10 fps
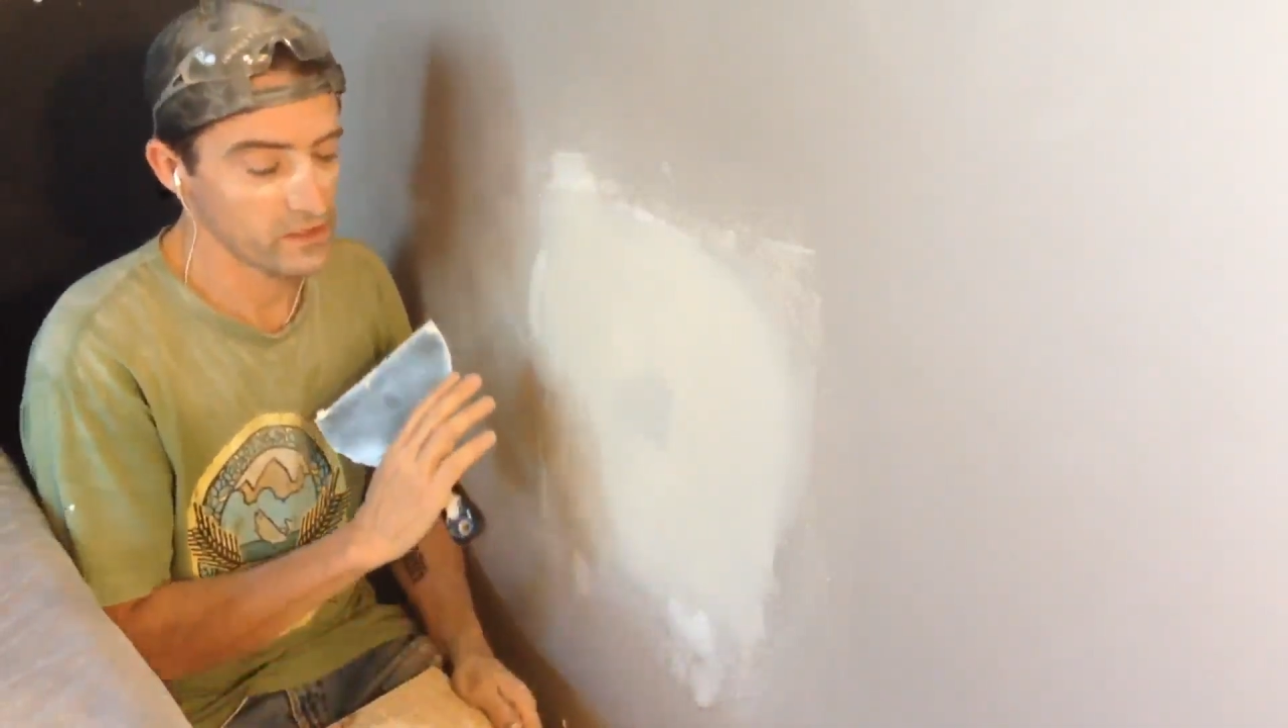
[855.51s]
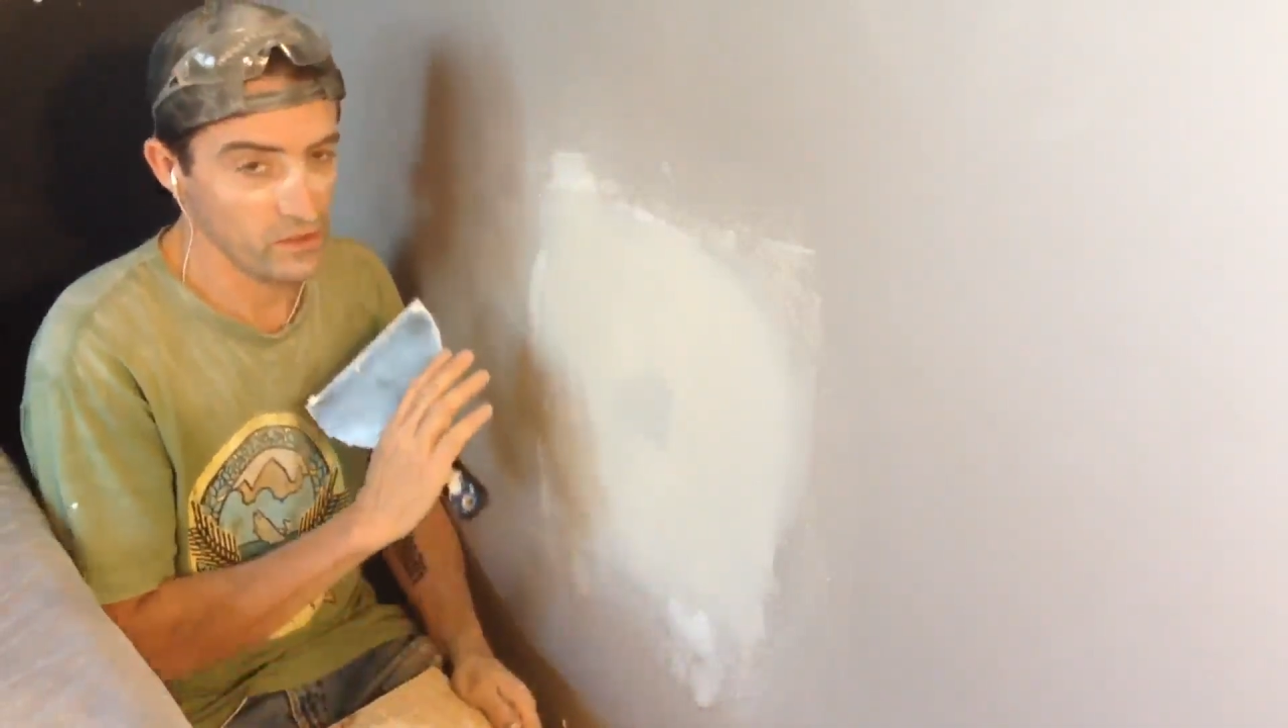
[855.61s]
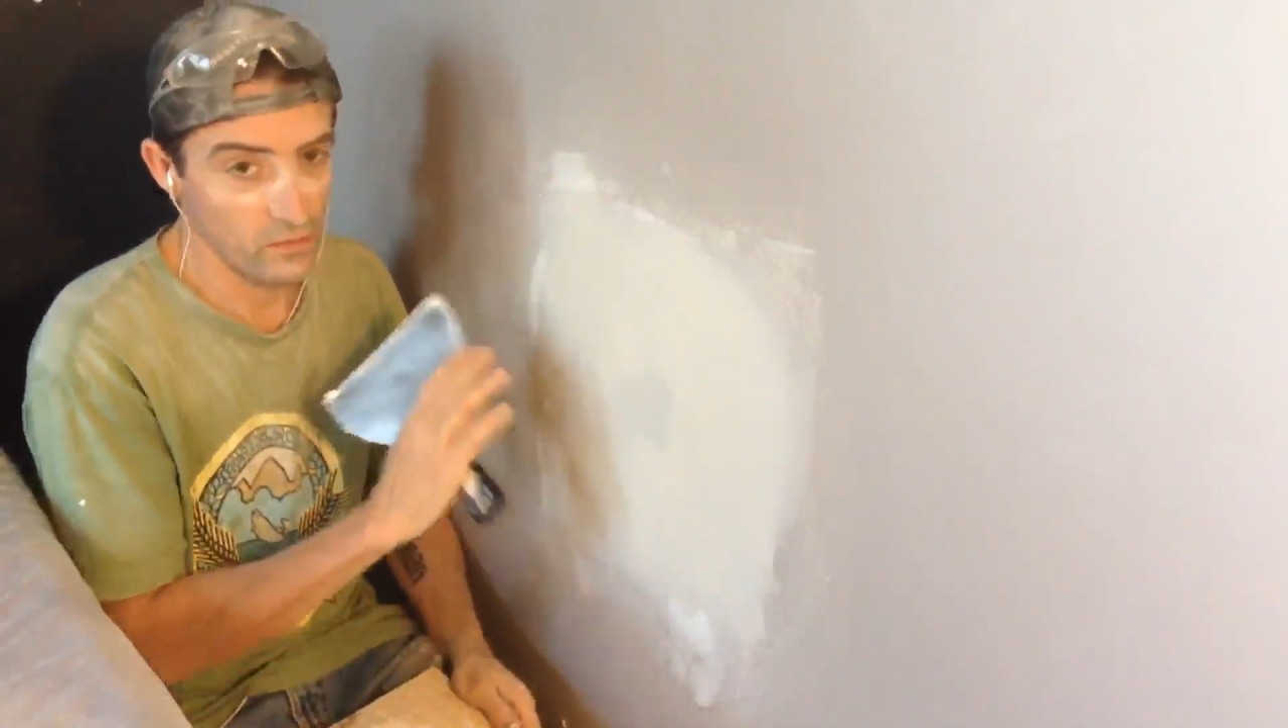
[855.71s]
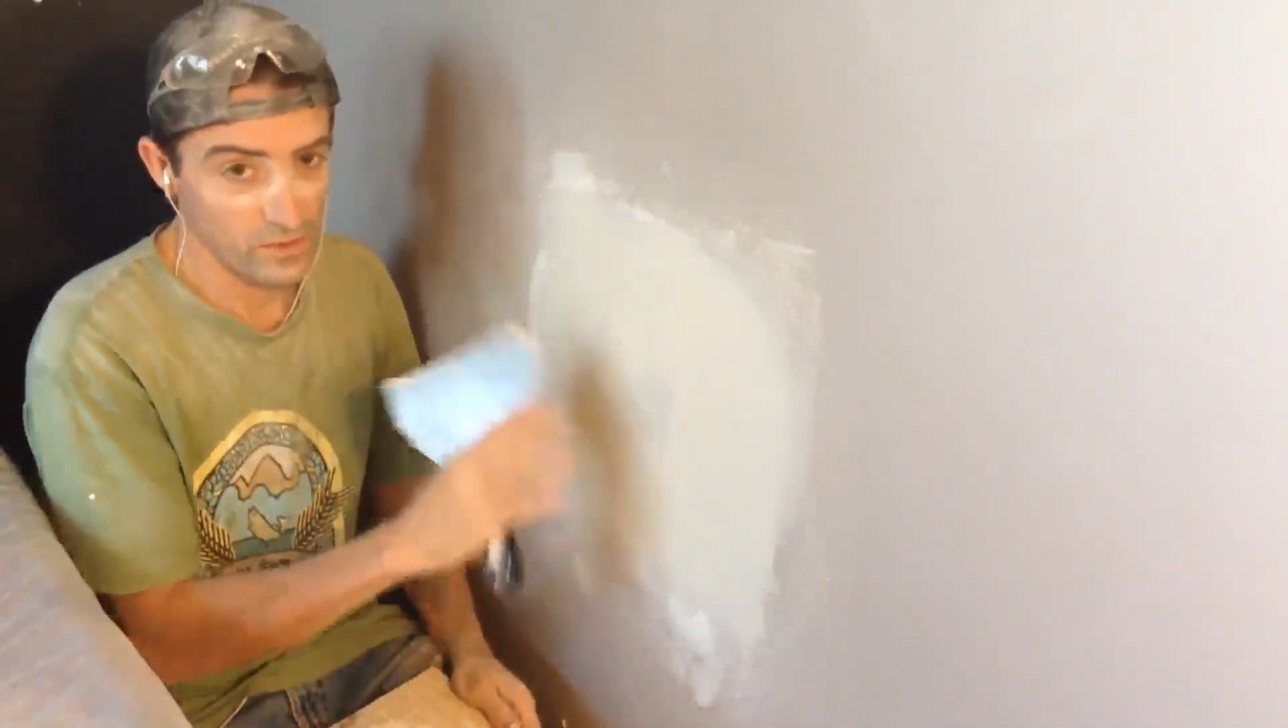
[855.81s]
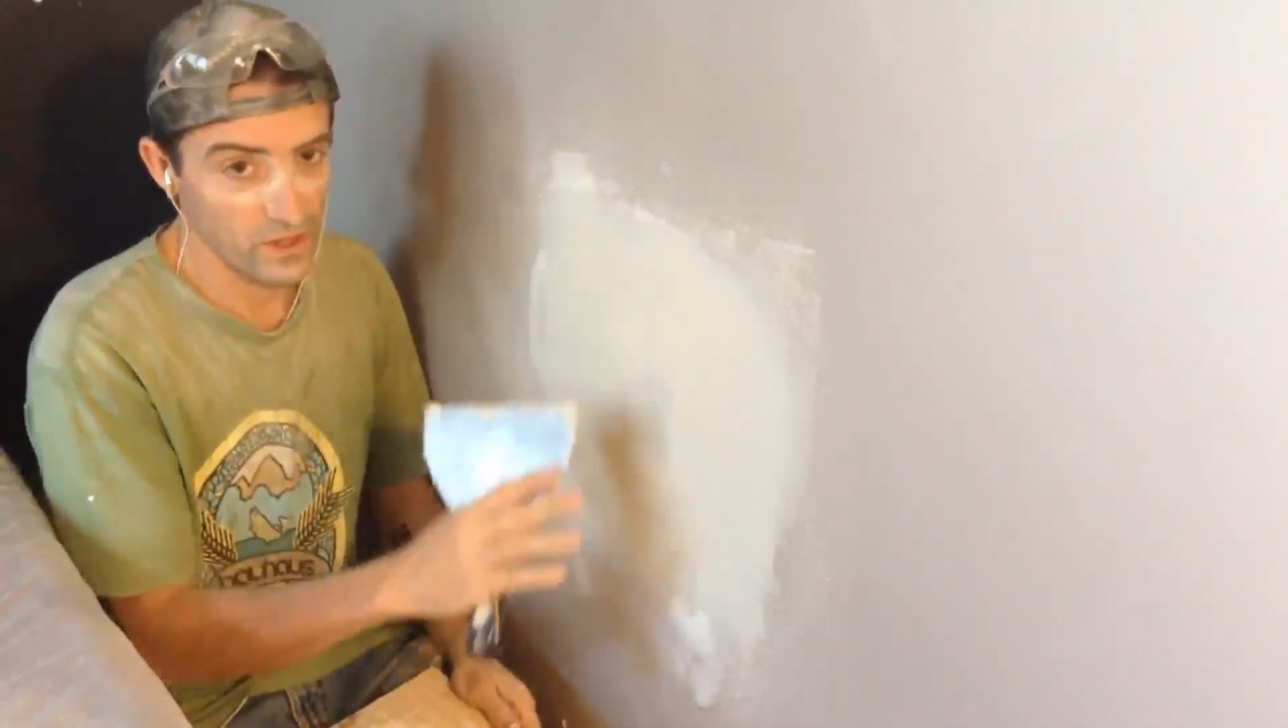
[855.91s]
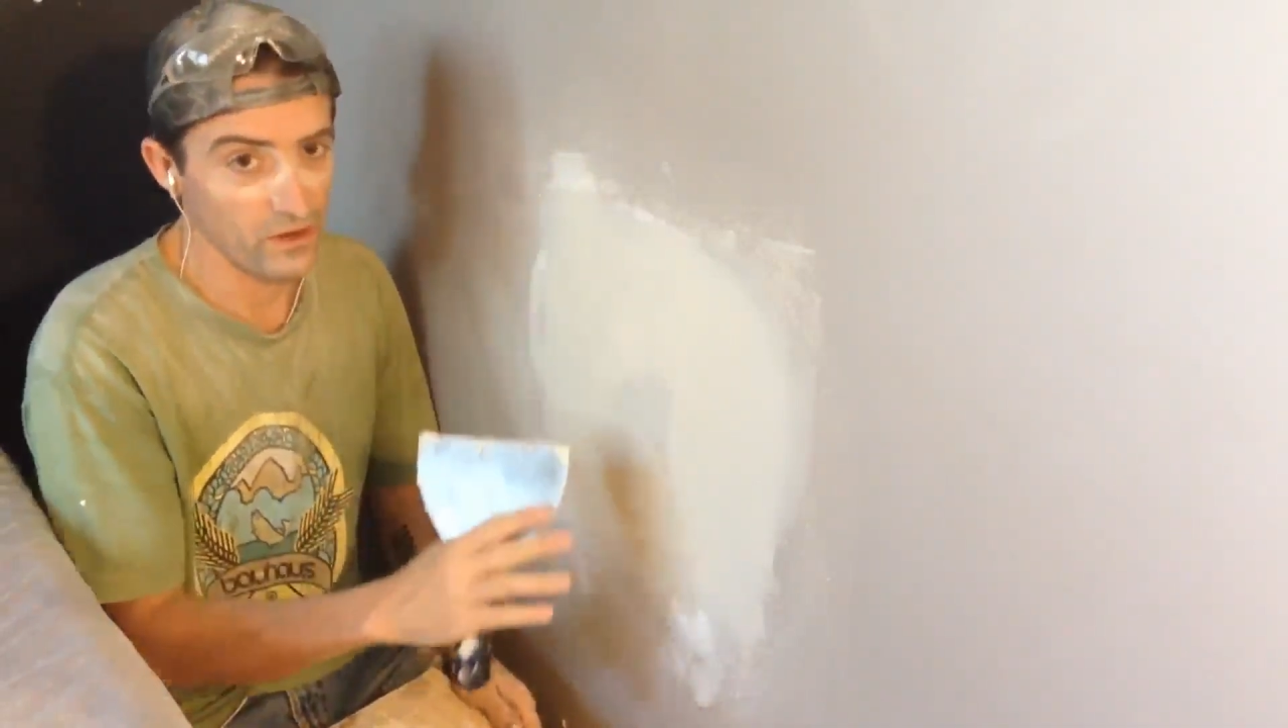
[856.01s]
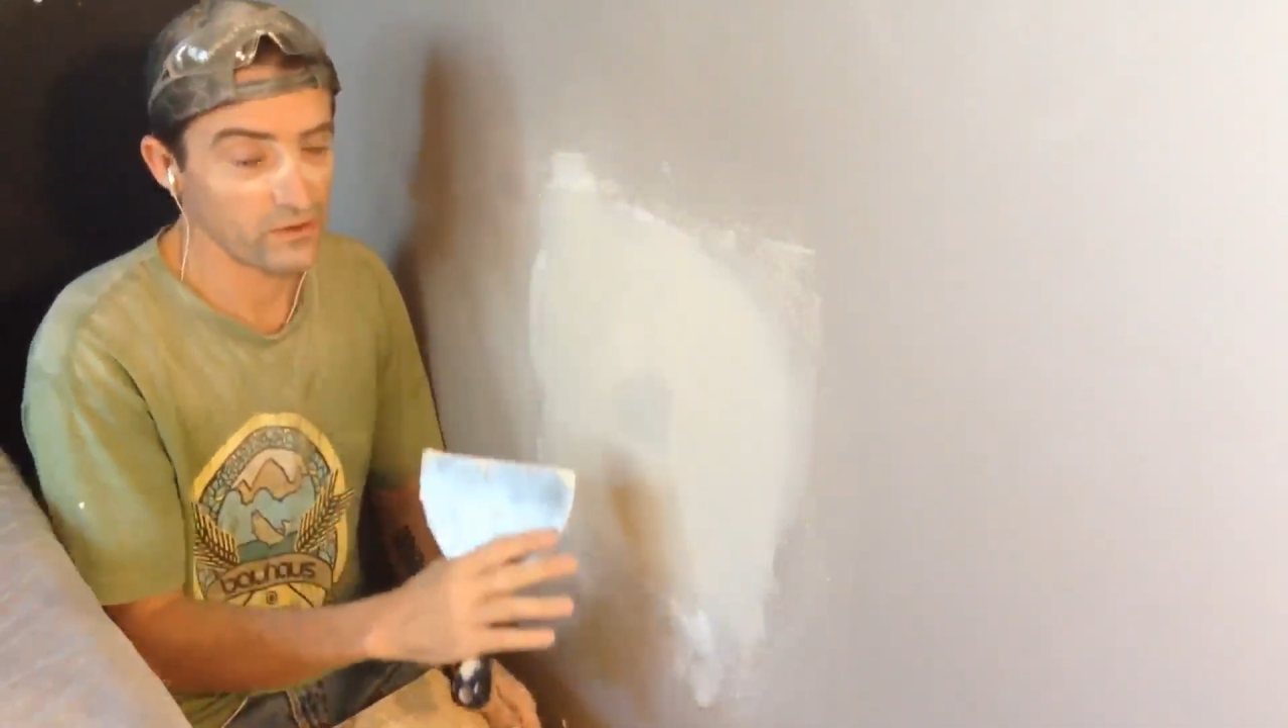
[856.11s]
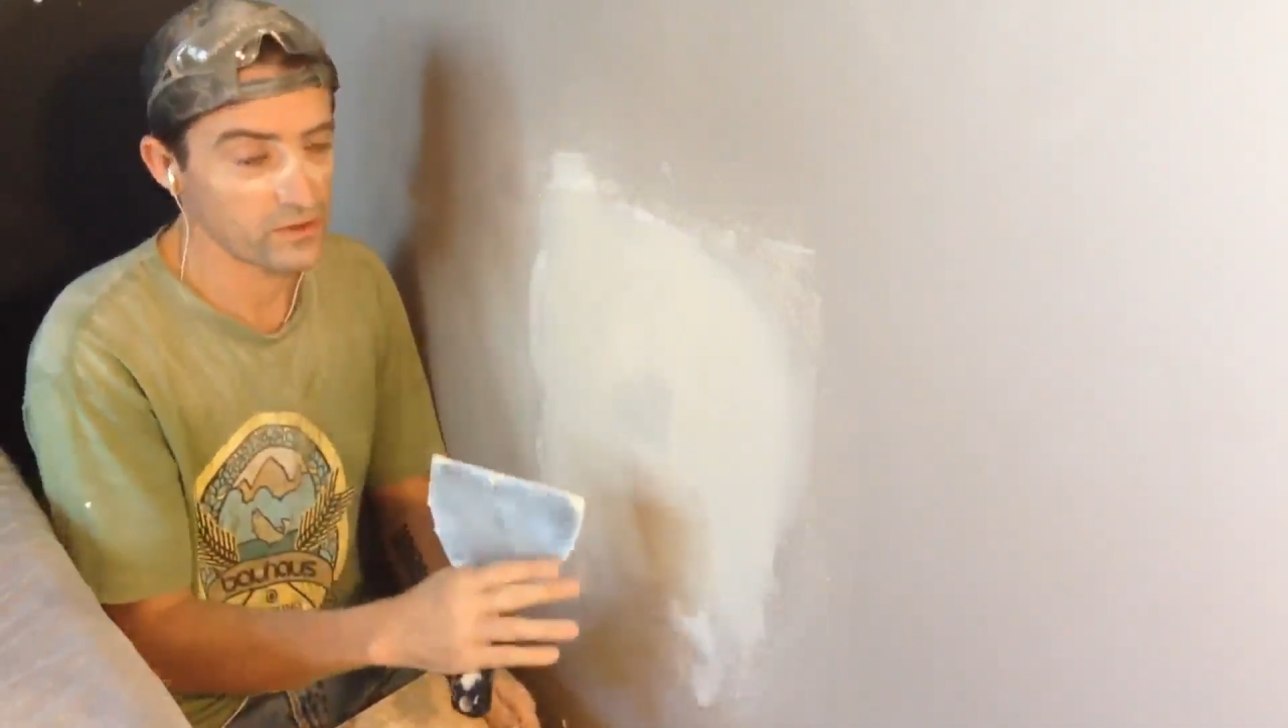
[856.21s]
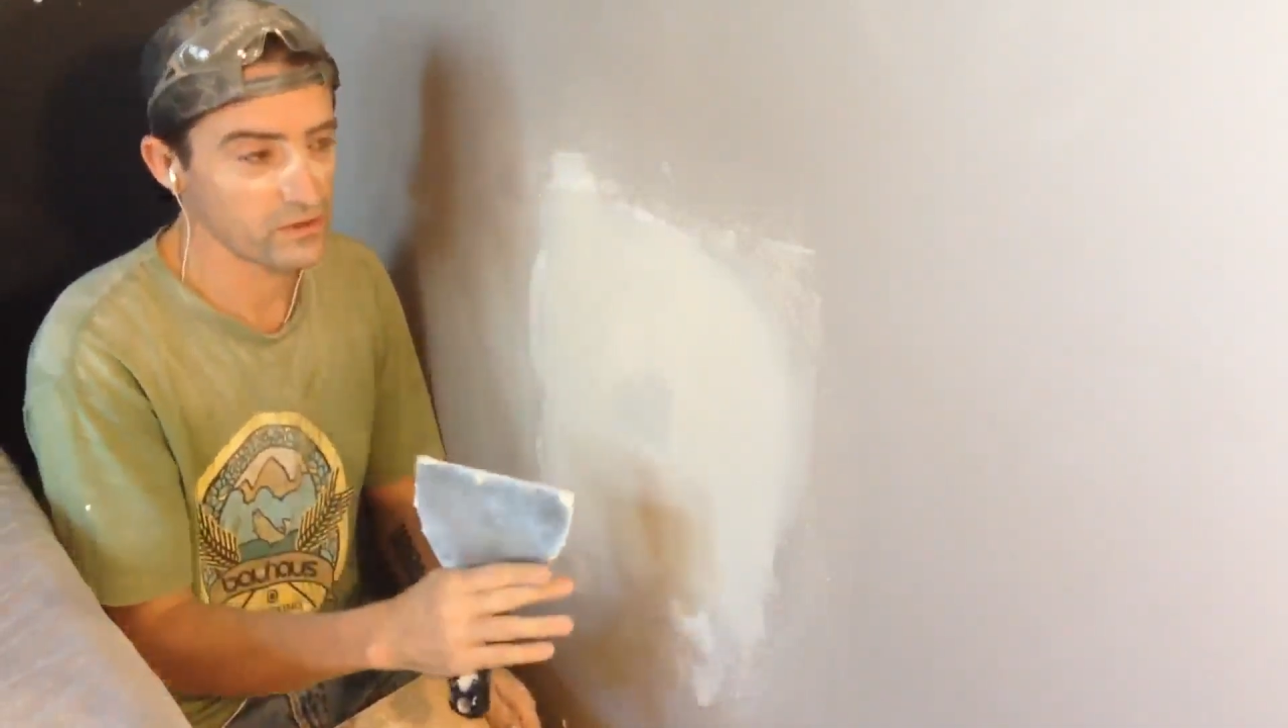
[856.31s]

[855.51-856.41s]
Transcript: top coat,